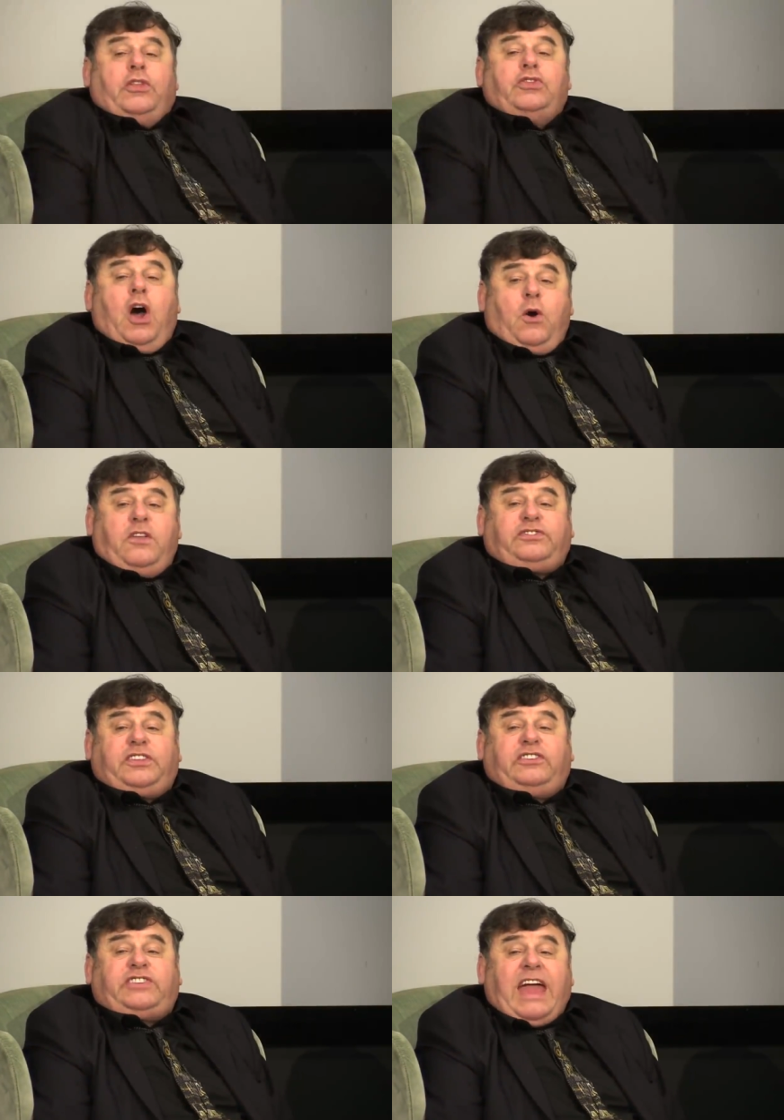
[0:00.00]
Notice
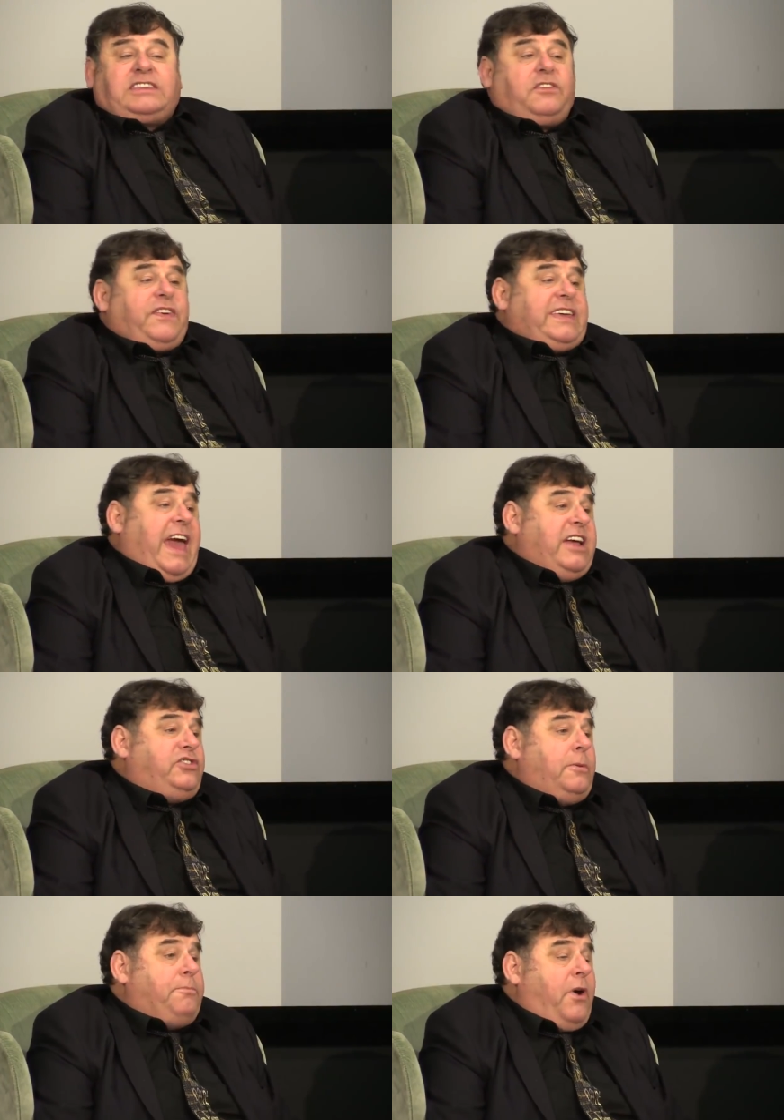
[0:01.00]
the
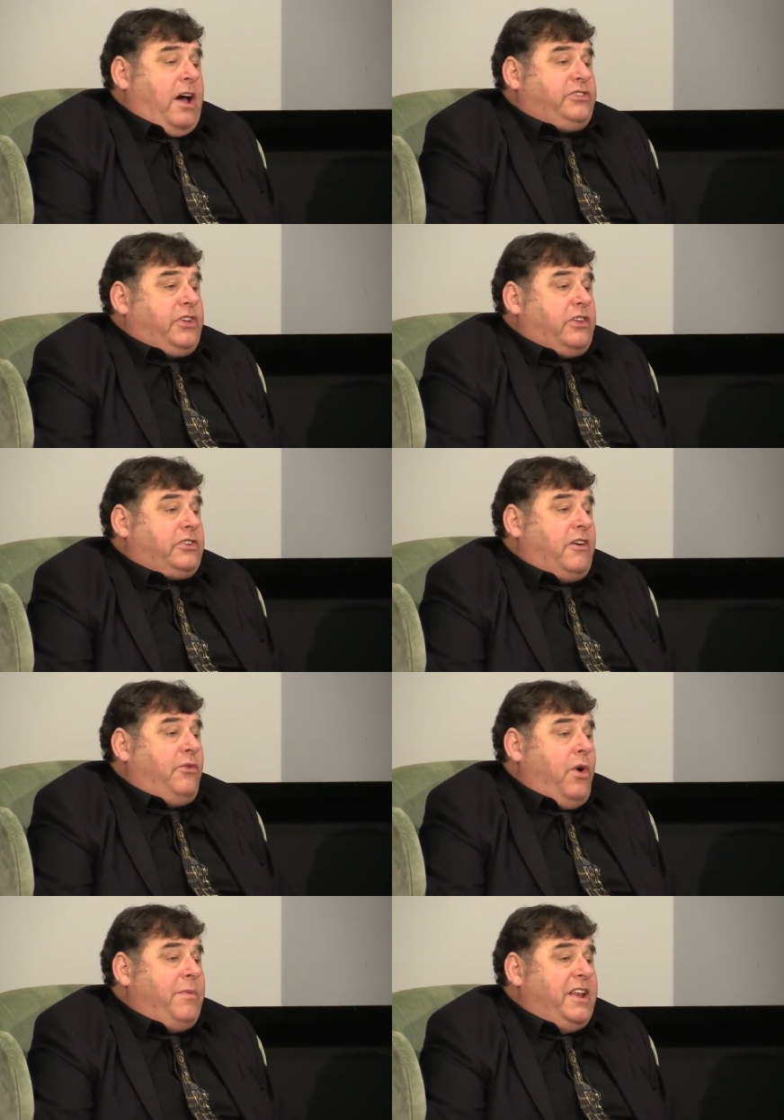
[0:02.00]
sanctification process of
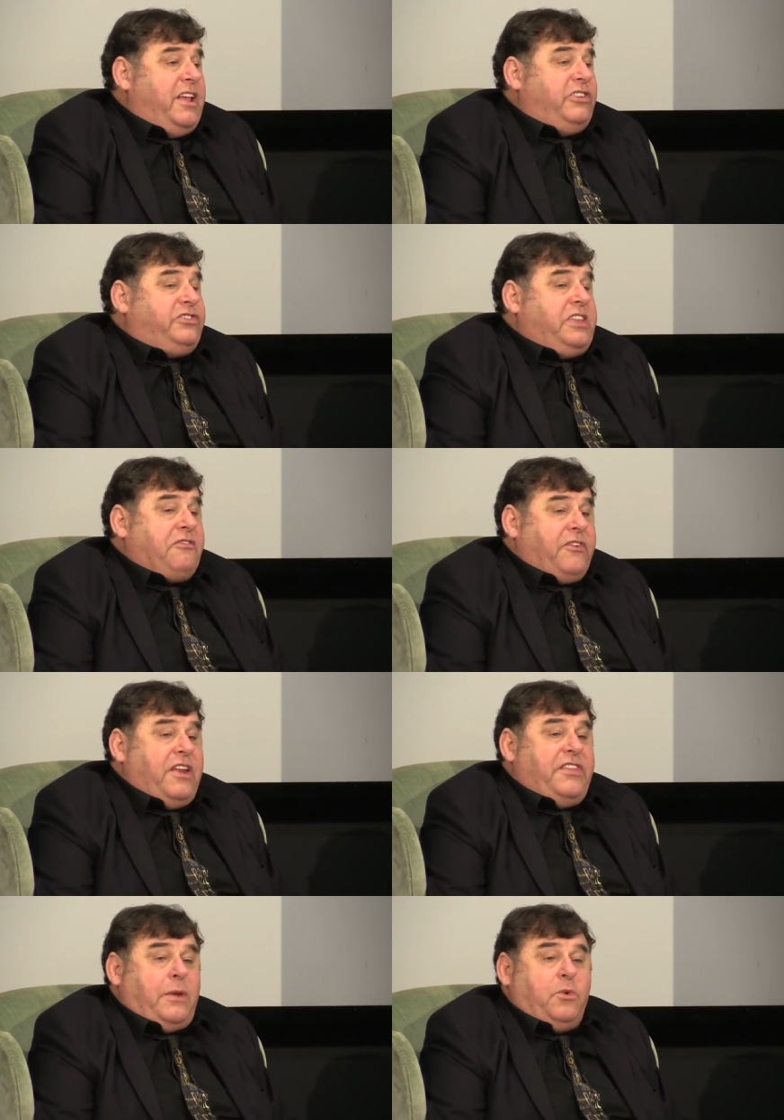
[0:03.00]
women is
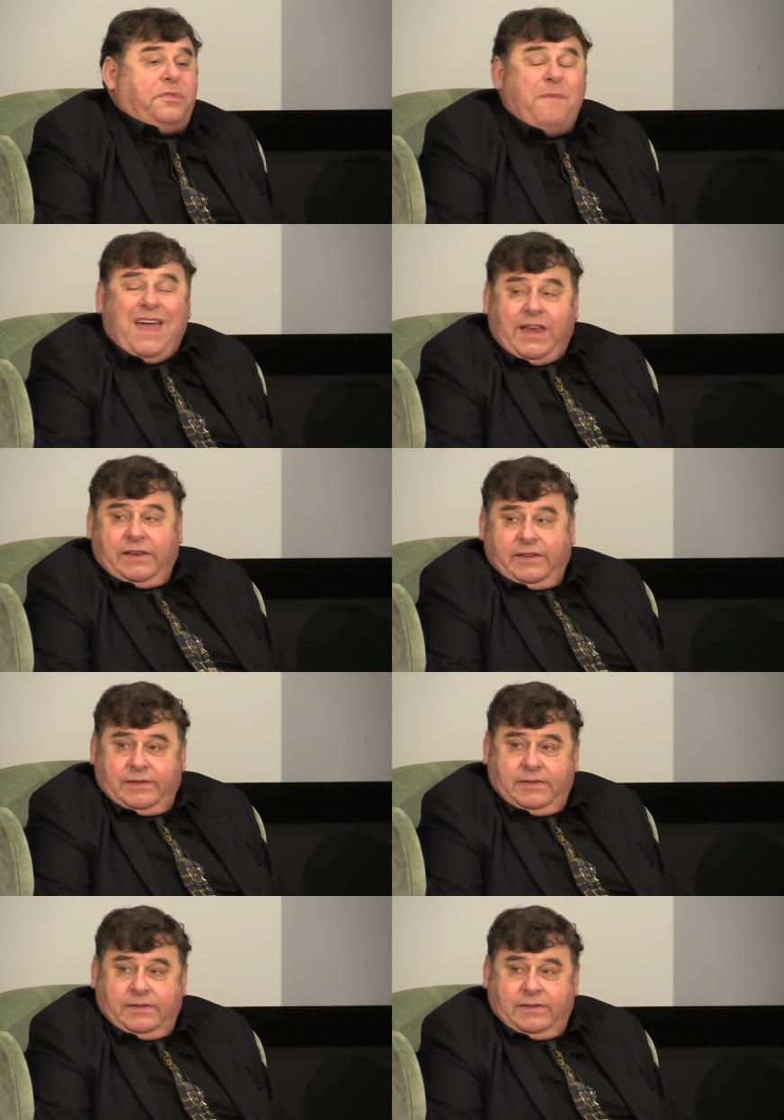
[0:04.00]
different than with men.